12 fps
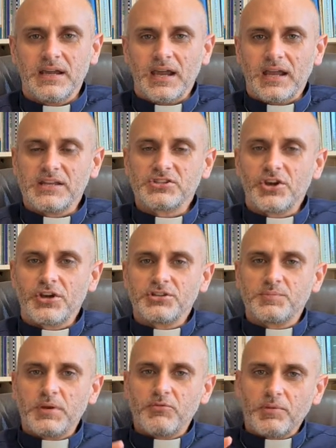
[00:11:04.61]
and is going to
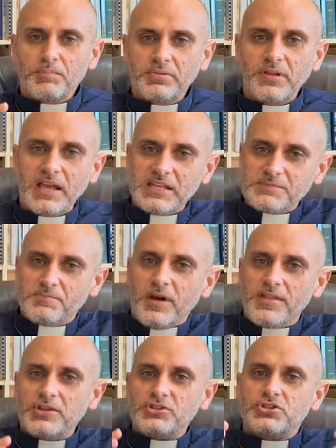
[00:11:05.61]
be replaced by
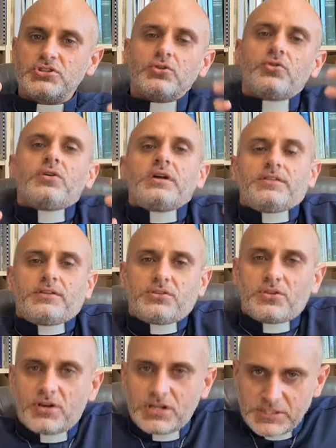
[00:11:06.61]
the joy that
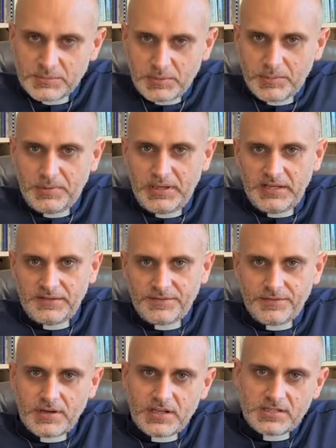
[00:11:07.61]
God has prepared
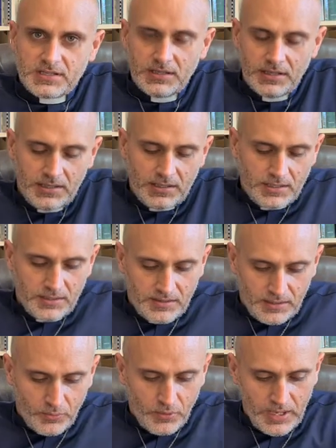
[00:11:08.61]
for us
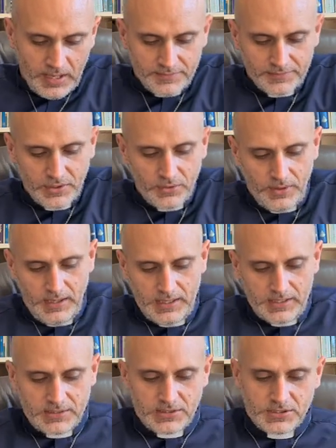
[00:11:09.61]
that will have no
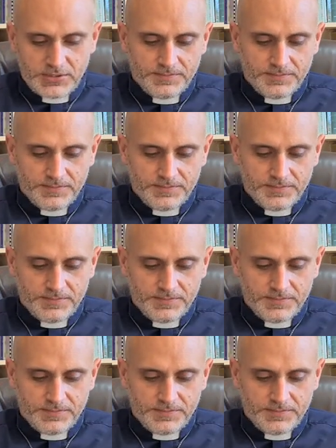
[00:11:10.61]
end.